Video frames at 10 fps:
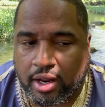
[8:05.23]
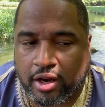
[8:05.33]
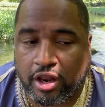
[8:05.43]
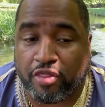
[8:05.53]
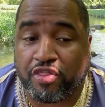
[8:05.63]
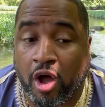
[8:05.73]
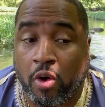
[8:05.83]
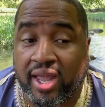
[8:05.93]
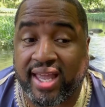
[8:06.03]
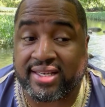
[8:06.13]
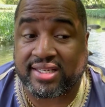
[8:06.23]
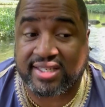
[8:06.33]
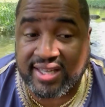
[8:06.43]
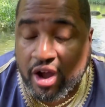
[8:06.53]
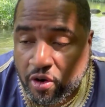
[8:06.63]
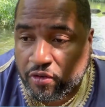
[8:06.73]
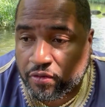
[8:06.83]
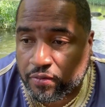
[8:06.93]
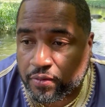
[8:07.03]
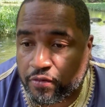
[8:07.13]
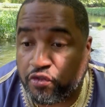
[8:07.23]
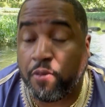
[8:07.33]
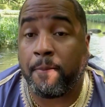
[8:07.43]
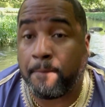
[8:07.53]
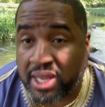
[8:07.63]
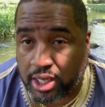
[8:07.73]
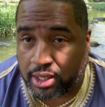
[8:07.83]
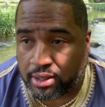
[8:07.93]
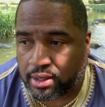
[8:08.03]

the thought itself, for me,